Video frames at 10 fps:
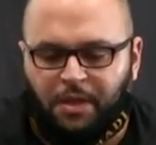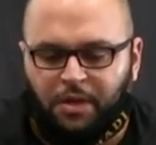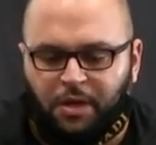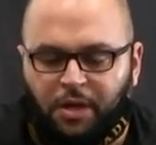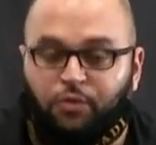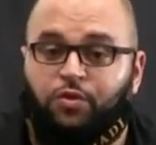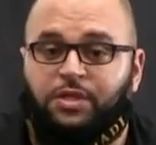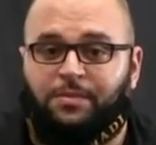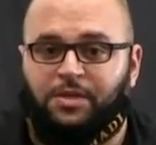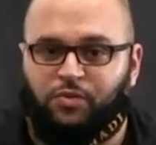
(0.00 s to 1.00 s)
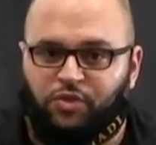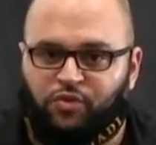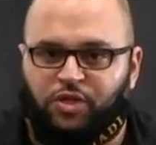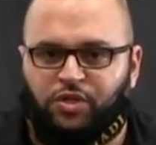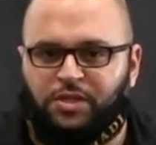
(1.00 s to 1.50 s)
uh, due to some of these
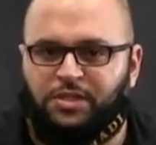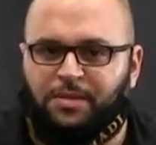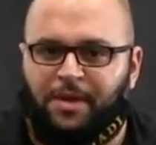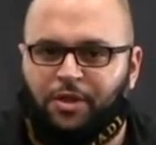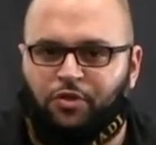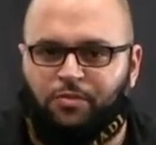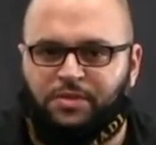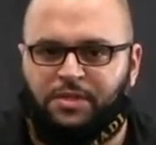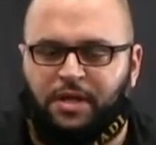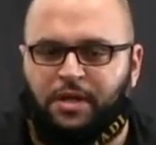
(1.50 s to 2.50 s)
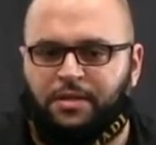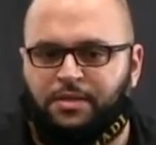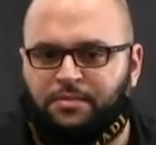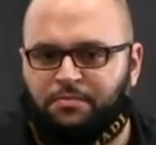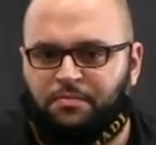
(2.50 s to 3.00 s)
restrictions, the bathrooms
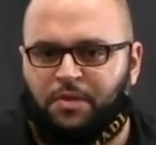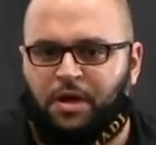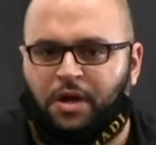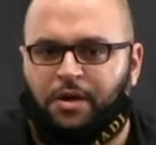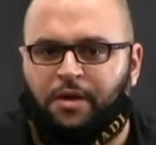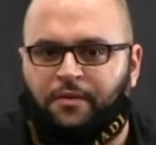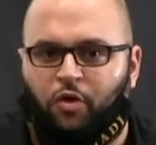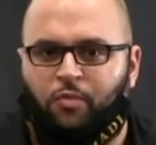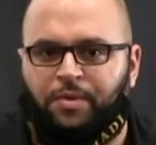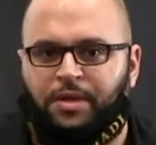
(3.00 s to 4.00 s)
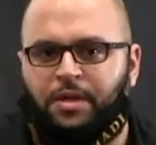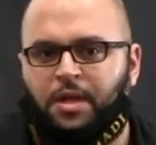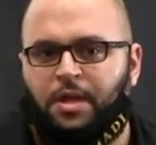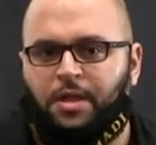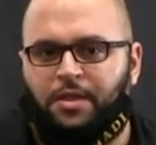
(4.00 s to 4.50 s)
uh, are open.
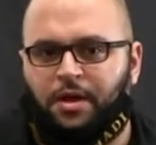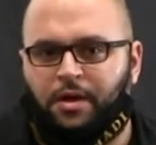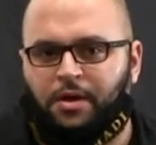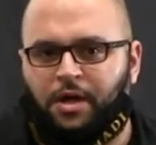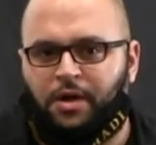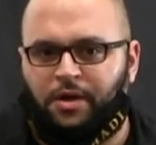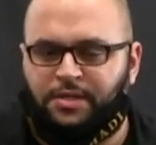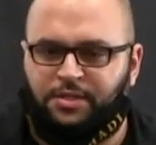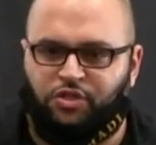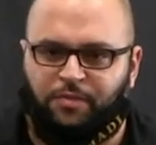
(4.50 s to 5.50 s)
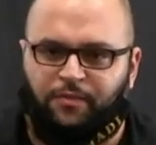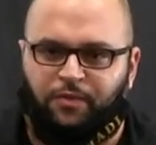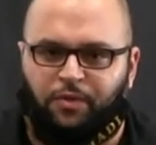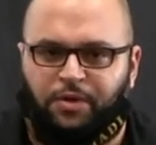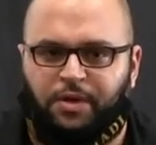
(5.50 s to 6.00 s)
They are across the gym
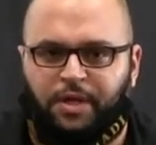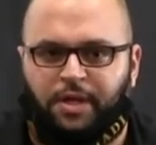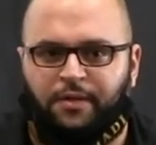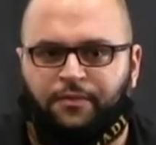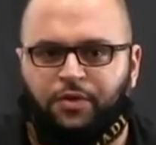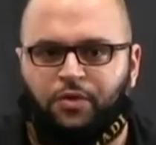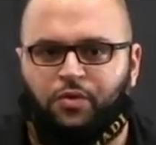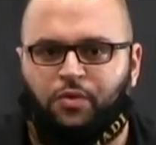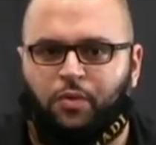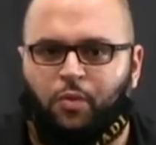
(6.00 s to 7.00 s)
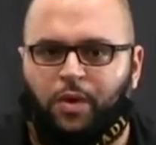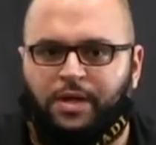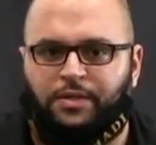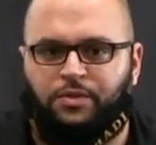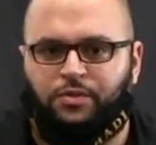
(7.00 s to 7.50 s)
floor. If you
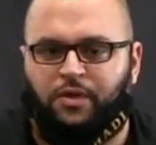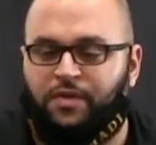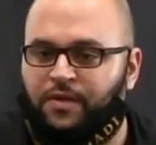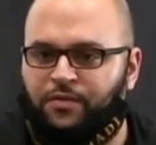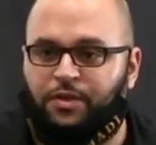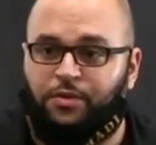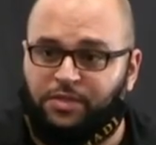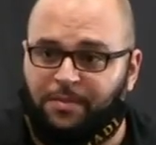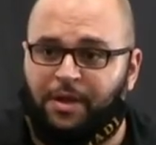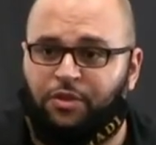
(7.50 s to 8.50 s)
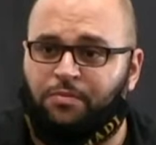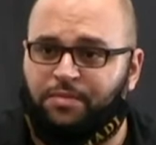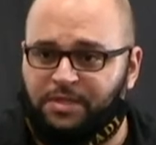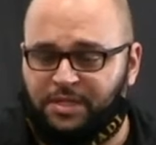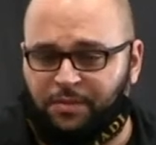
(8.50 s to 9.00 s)
want, to, if, if, you need to use the bathroom,
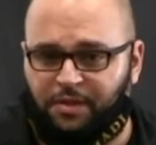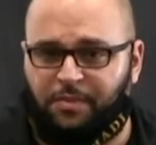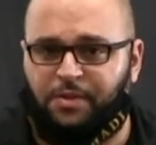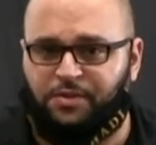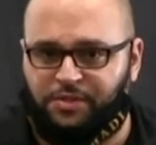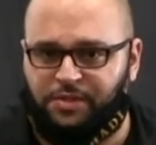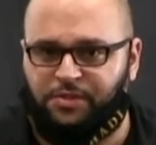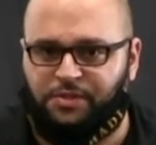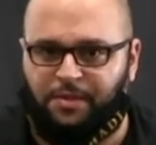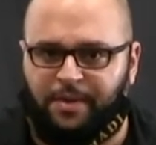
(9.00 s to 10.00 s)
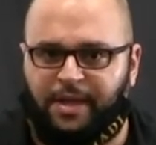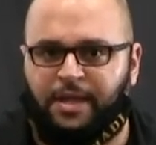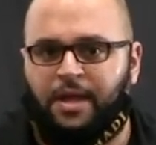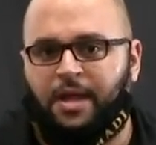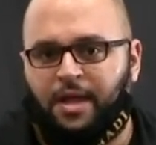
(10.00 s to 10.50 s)
please see one of the brothers or sisters in the back,
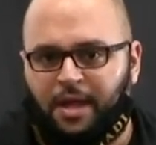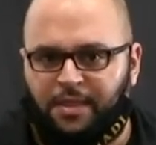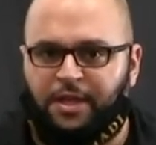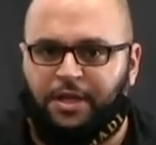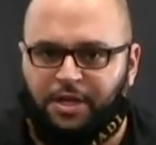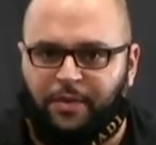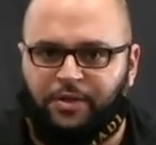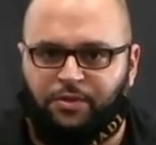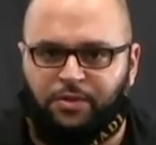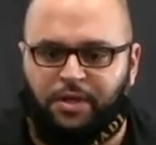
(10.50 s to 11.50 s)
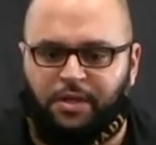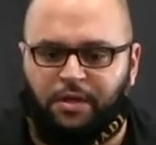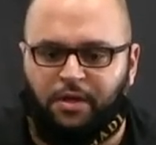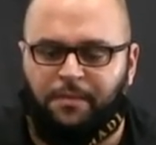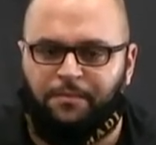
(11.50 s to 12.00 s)
and they can direct you to that,
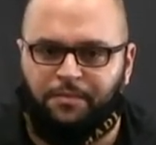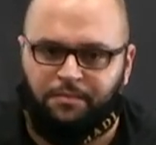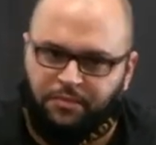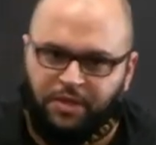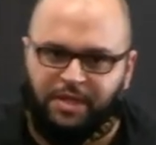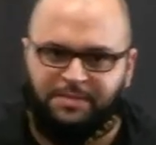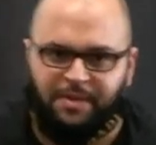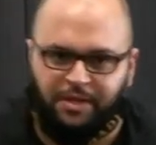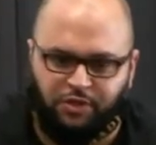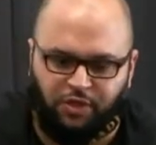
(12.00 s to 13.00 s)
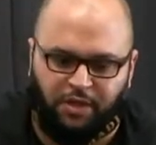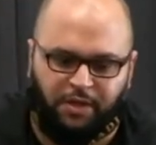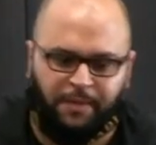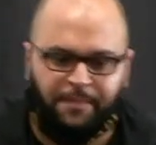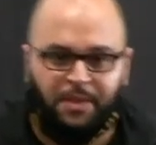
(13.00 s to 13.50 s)
um, that spot, inshallah.